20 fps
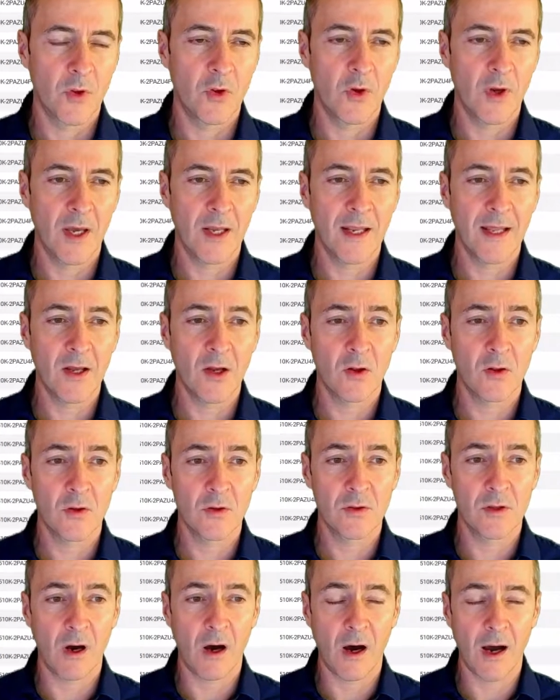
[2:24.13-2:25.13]
You can
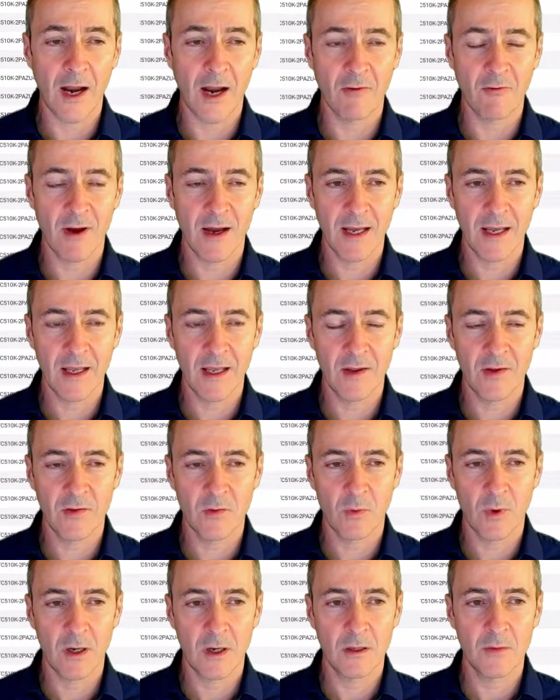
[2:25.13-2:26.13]
include the hierarchy
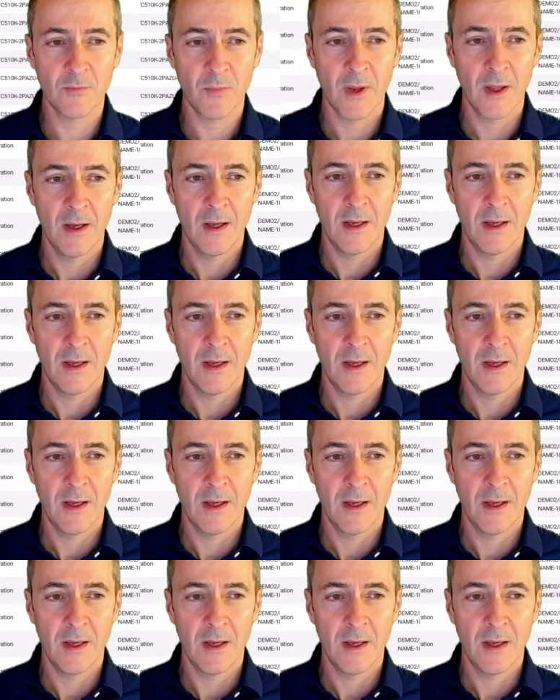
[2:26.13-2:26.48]
as well.